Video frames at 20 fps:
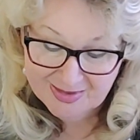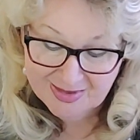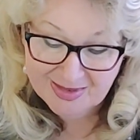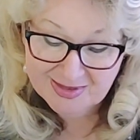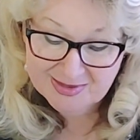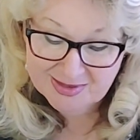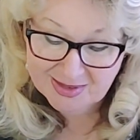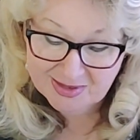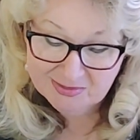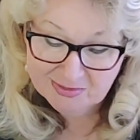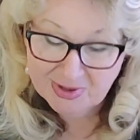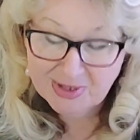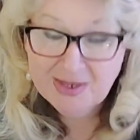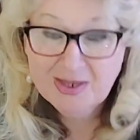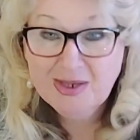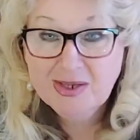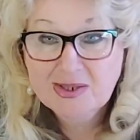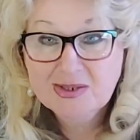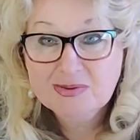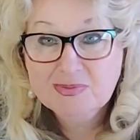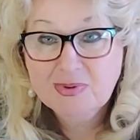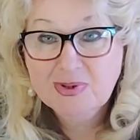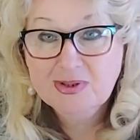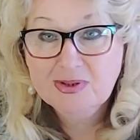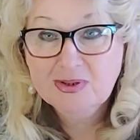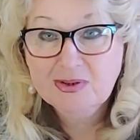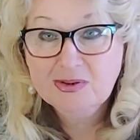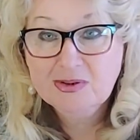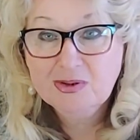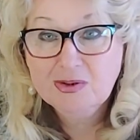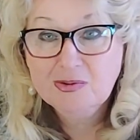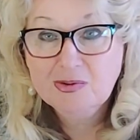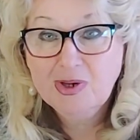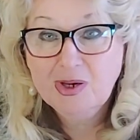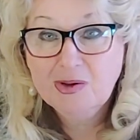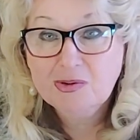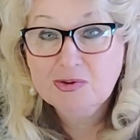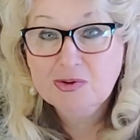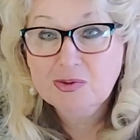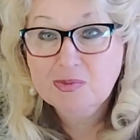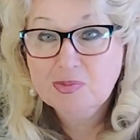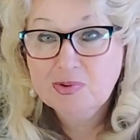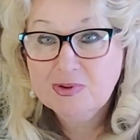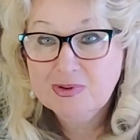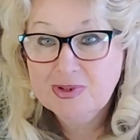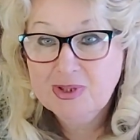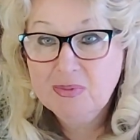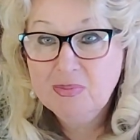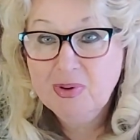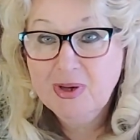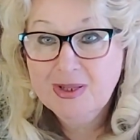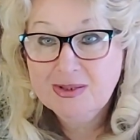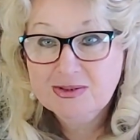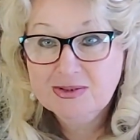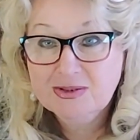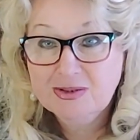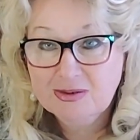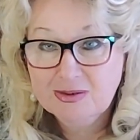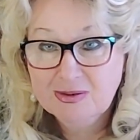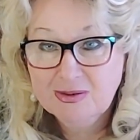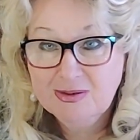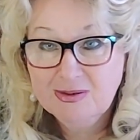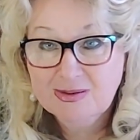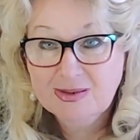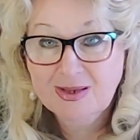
And then my husband don't know how to put the pants on.